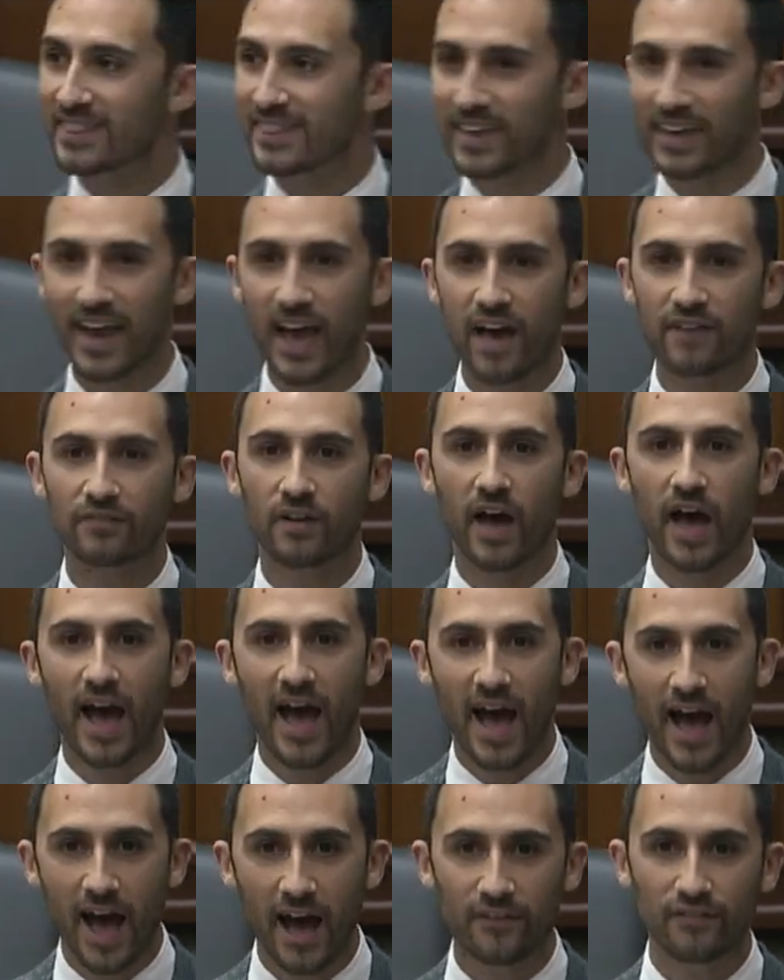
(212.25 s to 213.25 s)
They have
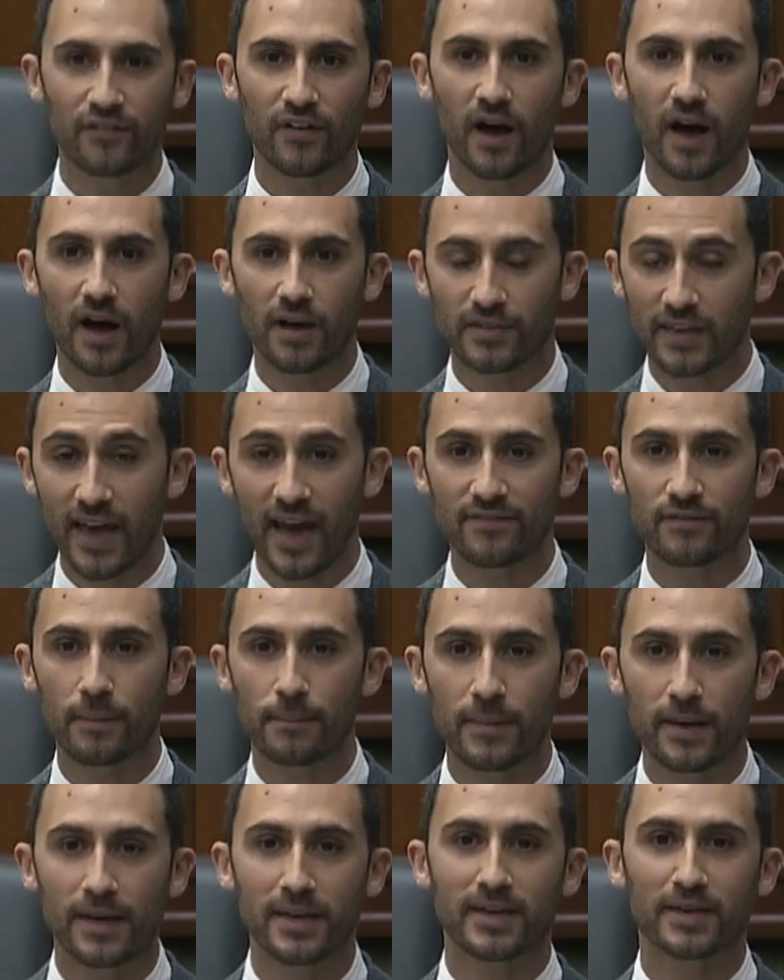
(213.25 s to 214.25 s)

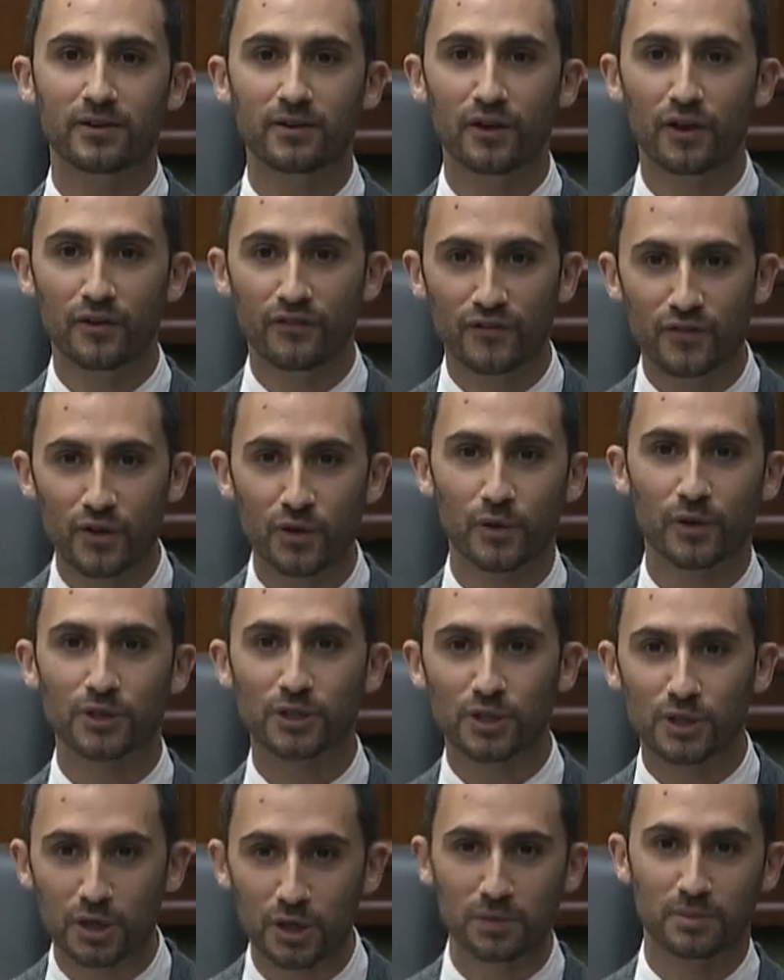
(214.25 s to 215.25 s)
1 million fewer
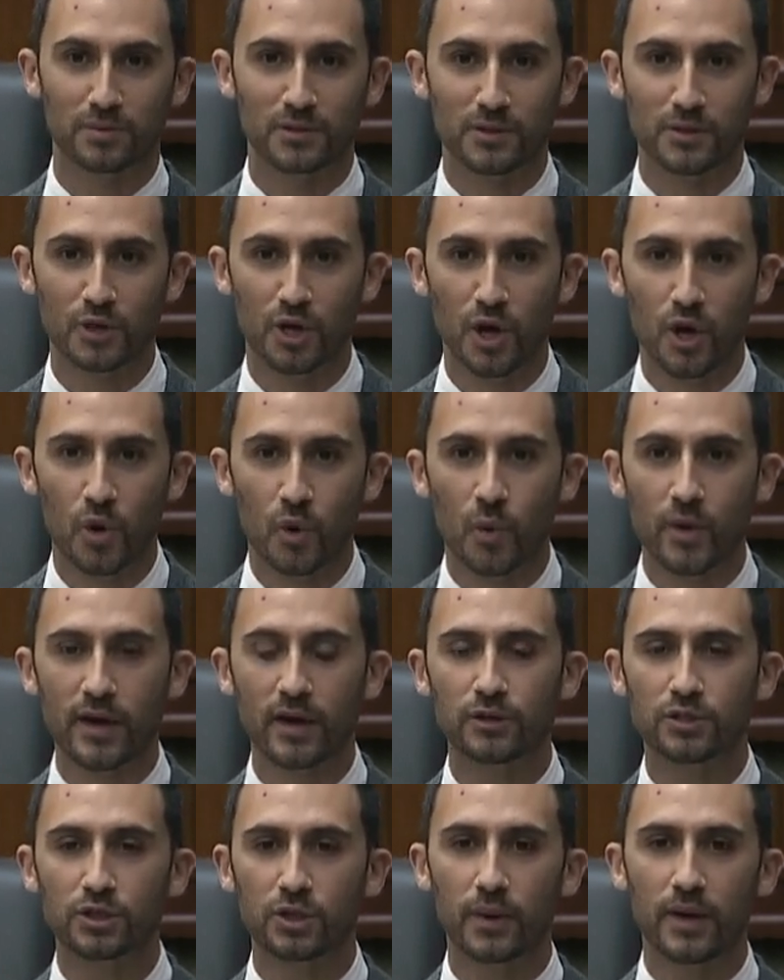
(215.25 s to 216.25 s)
students.
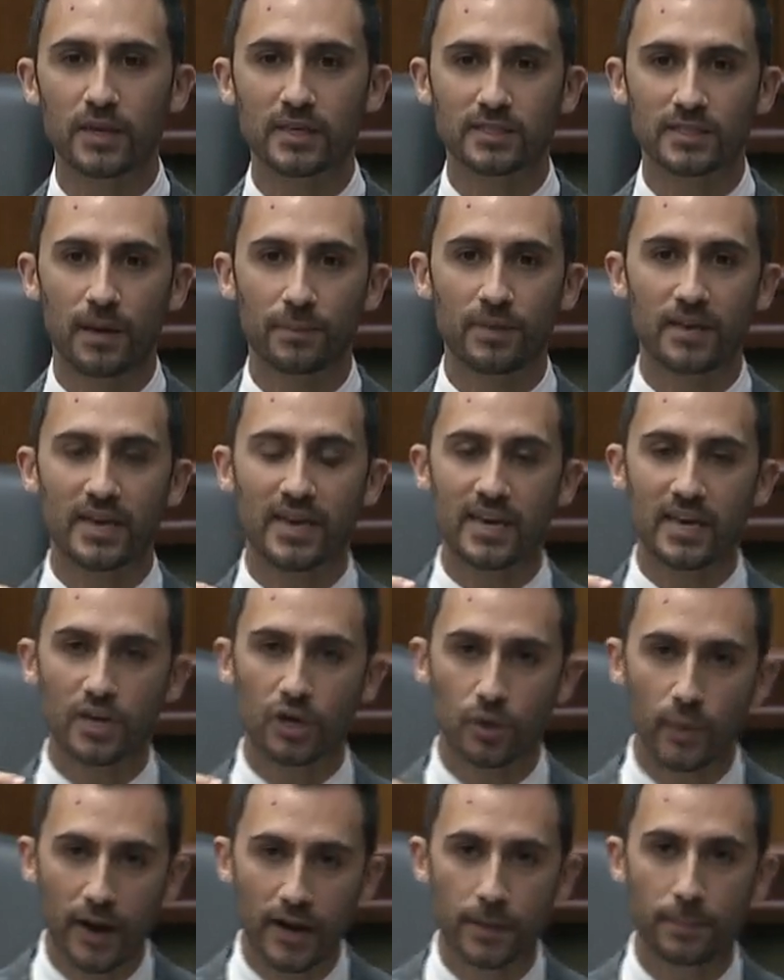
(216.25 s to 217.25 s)
We are doing something
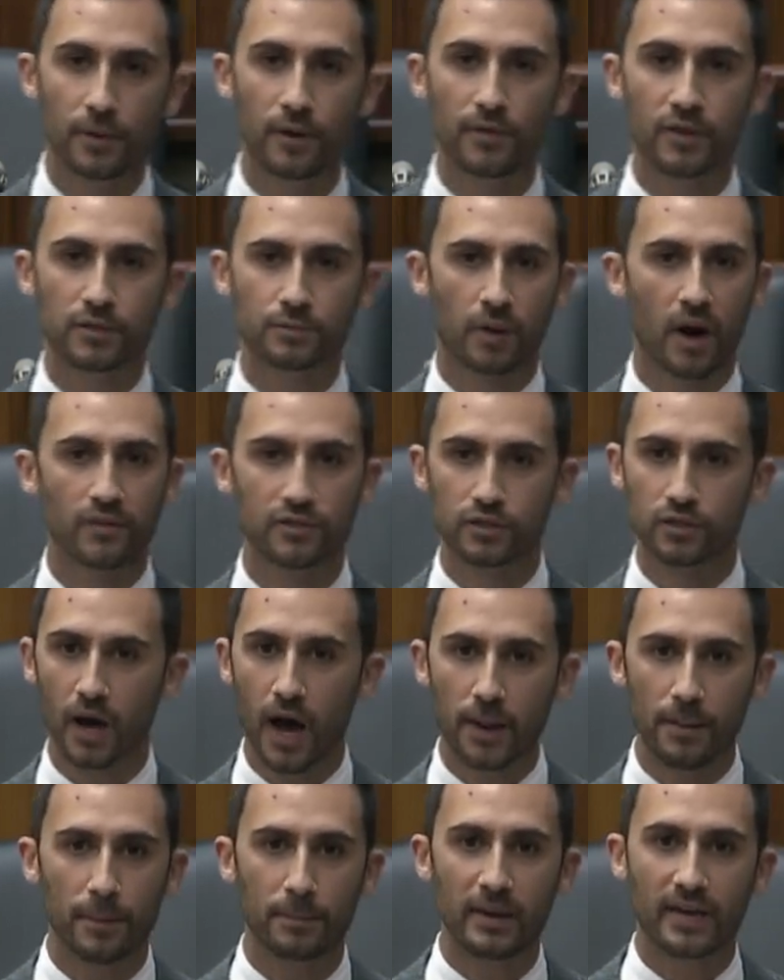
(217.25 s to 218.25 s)
incredible in this province,
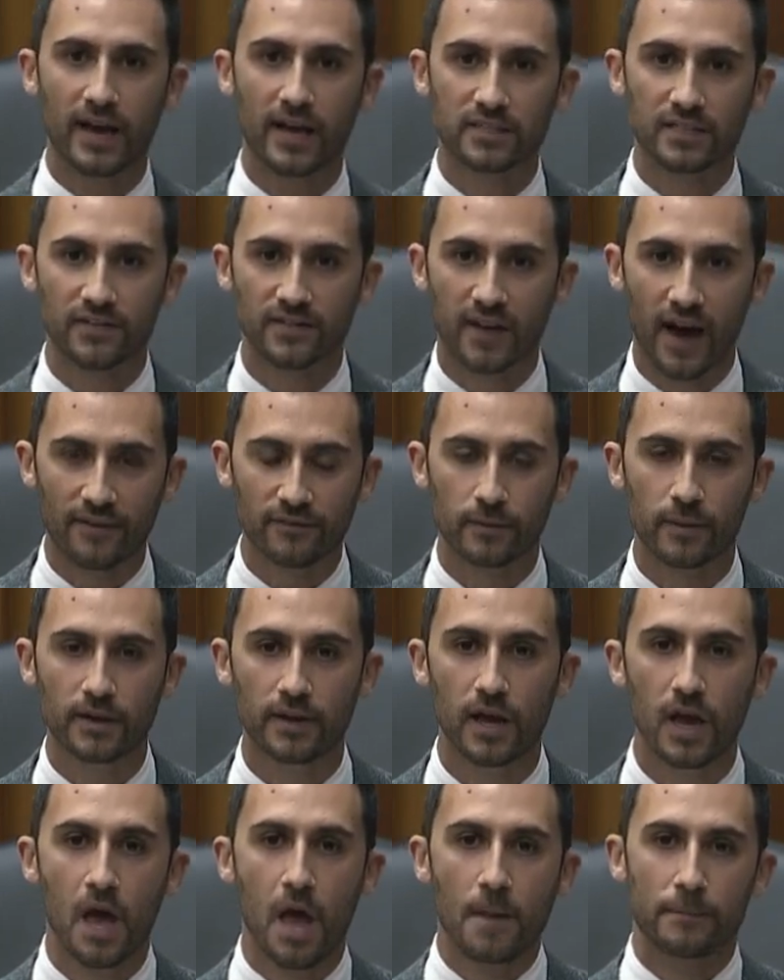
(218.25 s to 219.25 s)
not because of
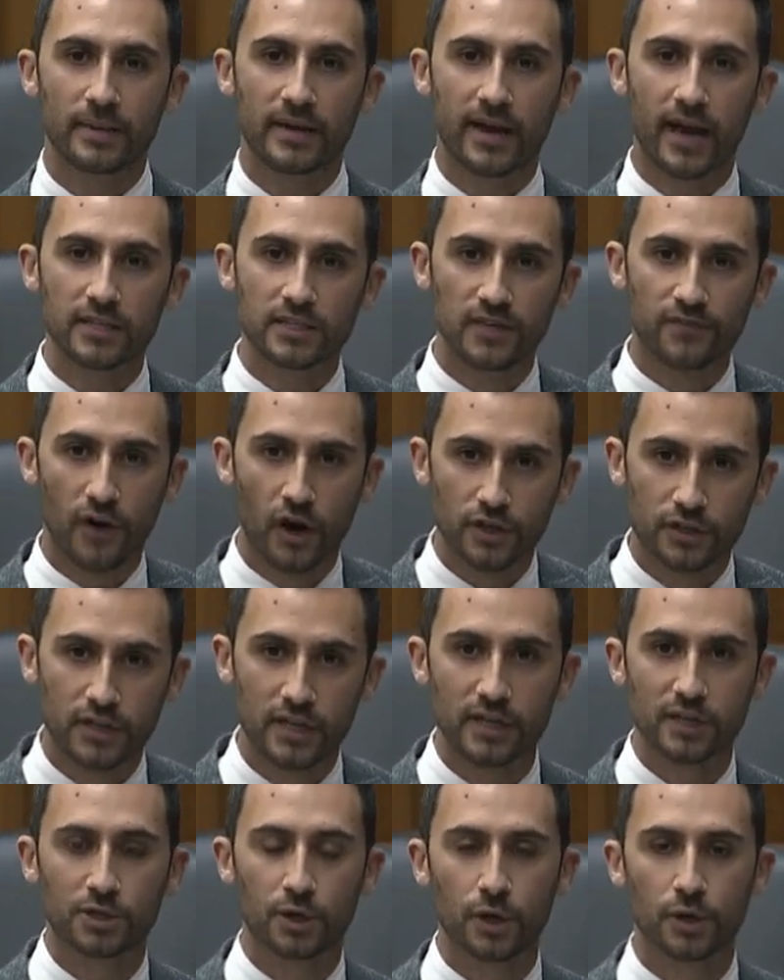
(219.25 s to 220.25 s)
government, because of our
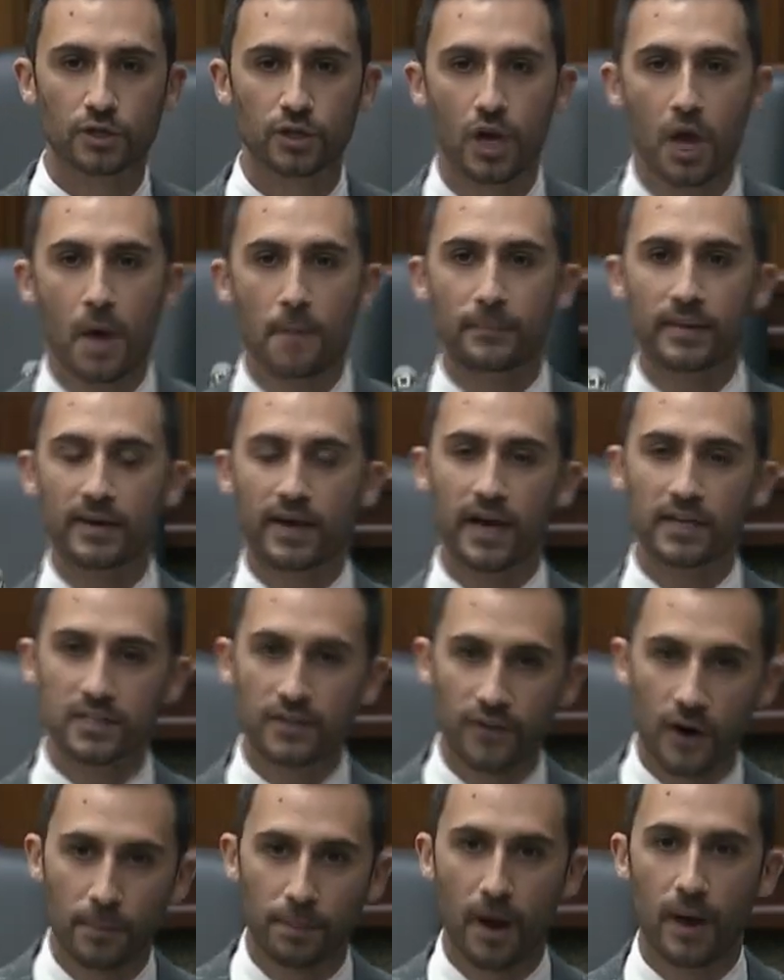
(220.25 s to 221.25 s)
teachers, because
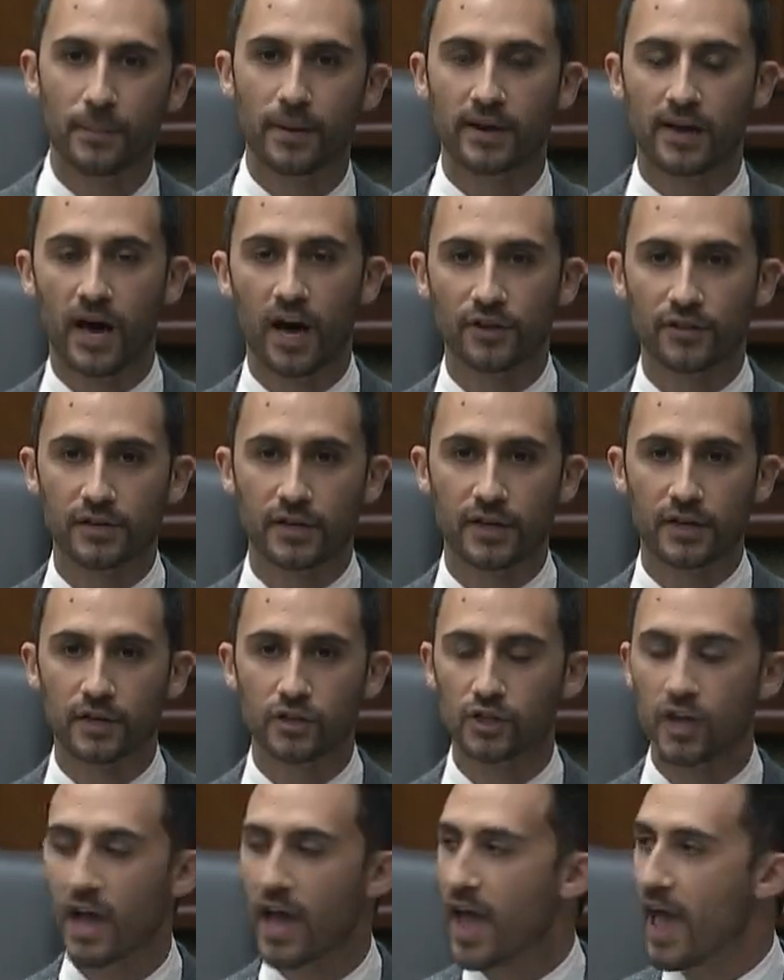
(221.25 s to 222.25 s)
of our public health
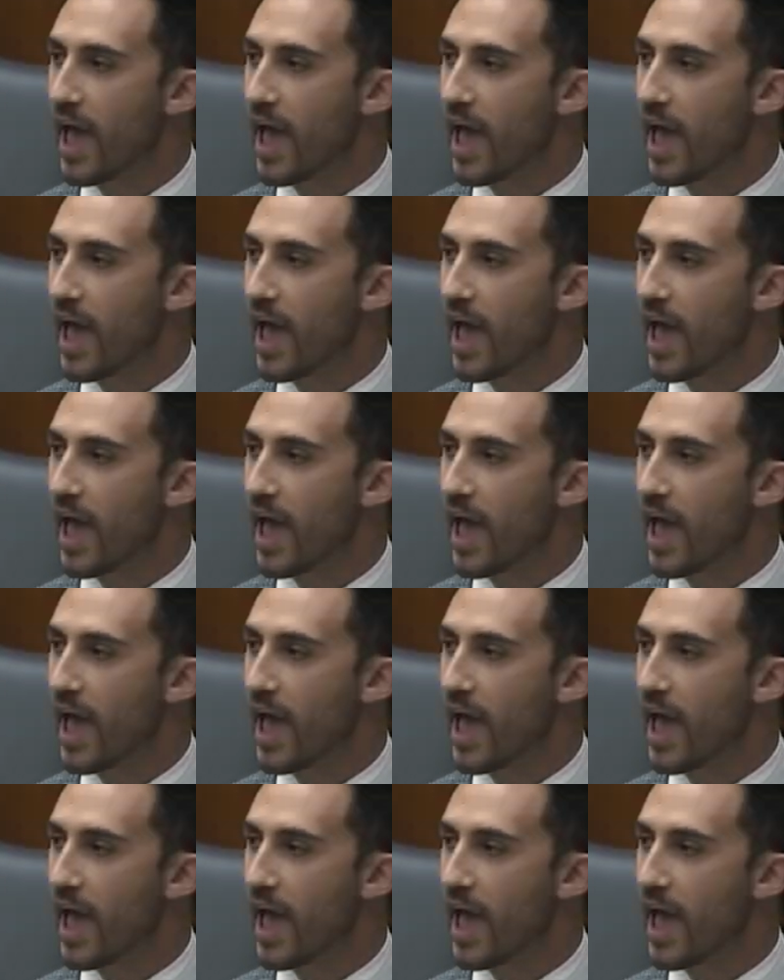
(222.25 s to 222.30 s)
leaders.